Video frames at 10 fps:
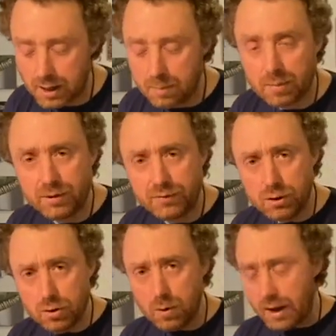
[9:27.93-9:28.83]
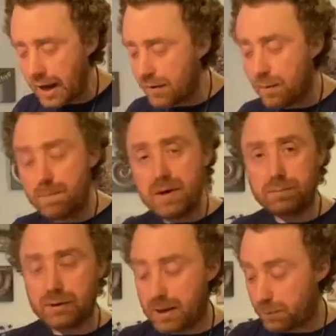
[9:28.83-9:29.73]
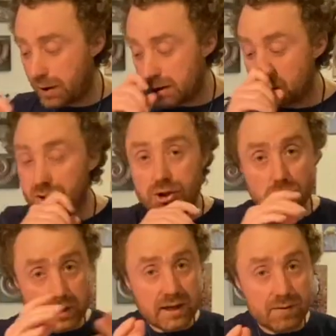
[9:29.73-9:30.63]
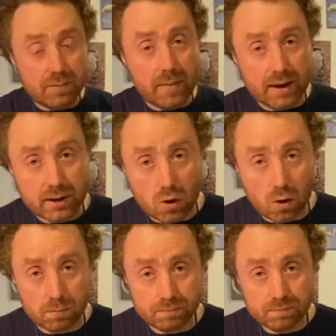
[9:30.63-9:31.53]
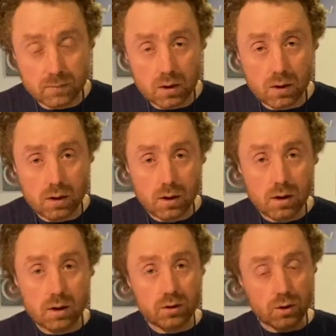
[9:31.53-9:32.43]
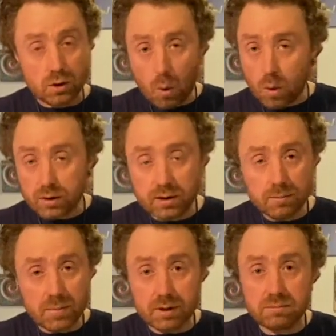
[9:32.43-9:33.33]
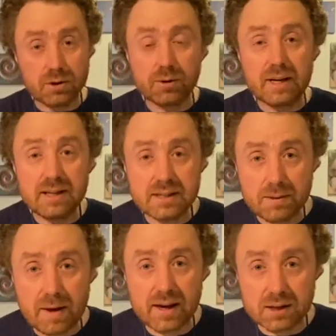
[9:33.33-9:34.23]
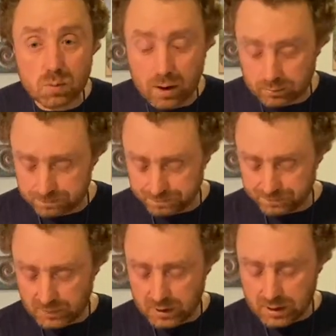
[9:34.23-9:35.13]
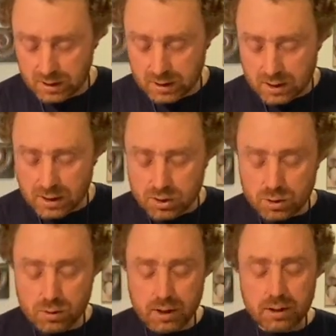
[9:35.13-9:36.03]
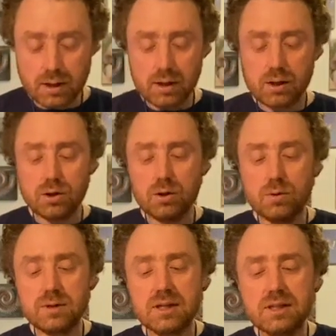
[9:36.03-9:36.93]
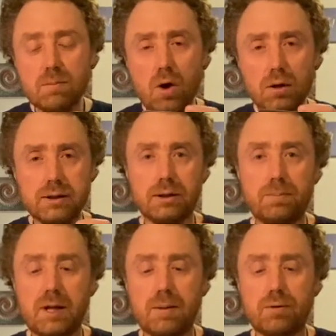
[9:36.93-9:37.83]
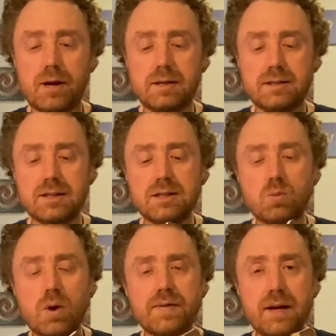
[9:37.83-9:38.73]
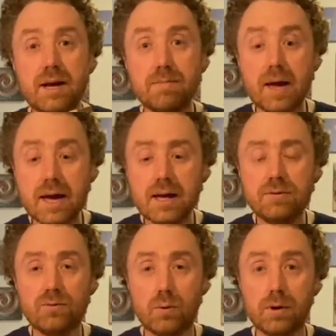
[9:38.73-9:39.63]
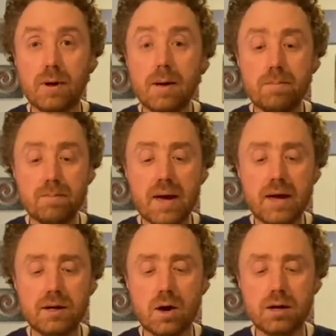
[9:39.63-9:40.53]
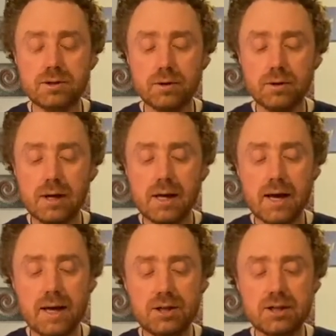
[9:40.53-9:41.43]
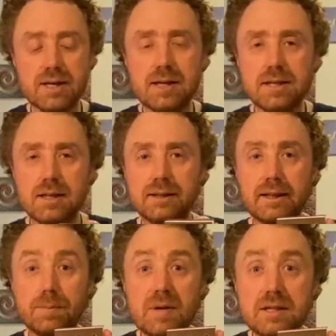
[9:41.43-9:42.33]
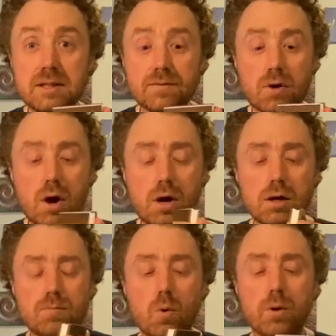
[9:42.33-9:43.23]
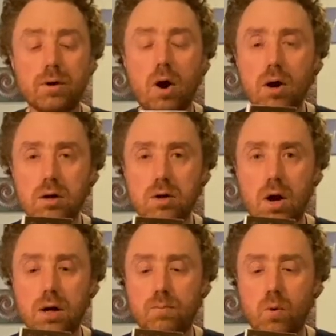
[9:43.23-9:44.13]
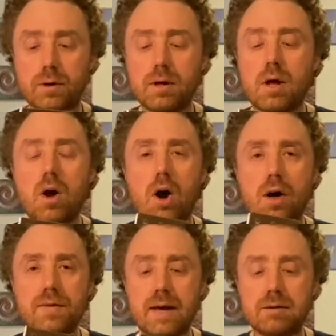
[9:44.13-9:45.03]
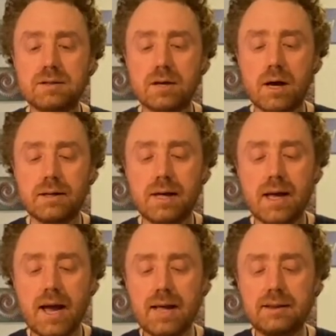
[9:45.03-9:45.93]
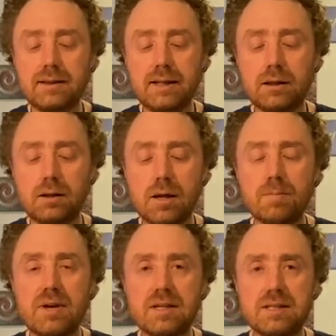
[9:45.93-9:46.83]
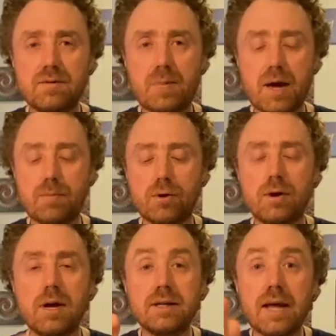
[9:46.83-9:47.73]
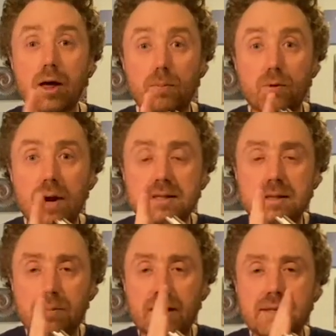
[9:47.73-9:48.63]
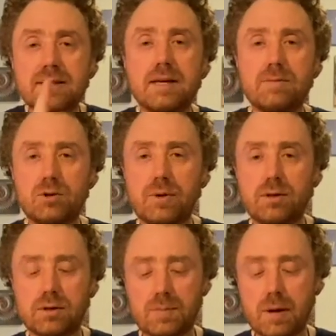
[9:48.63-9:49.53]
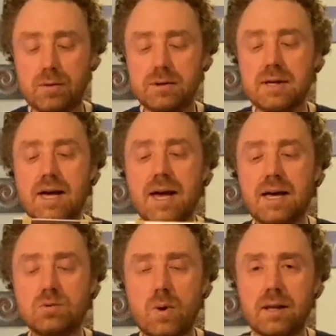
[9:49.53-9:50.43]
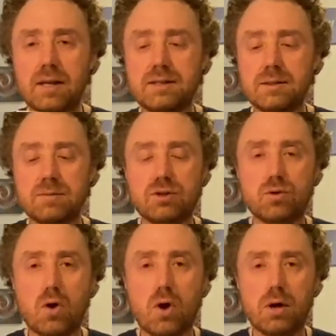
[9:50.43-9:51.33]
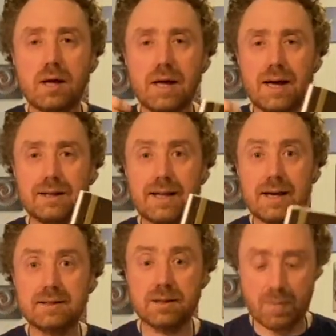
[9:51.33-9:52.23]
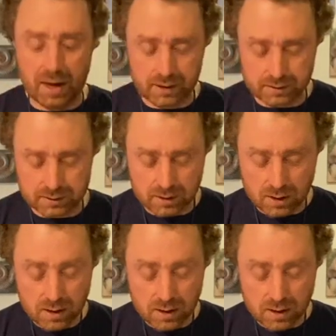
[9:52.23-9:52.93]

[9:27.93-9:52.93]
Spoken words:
But if you don't have a big plant press, which you can even make at home, you can order them, but they're easy to make as well. You can use a small little plant press. This is one that I made for May and Oscar, and it just has little pieces of cardboard, hard cardboard on the outside, and little pieces of paper to help press the plants in between those papers, as well as some strong elastic bands.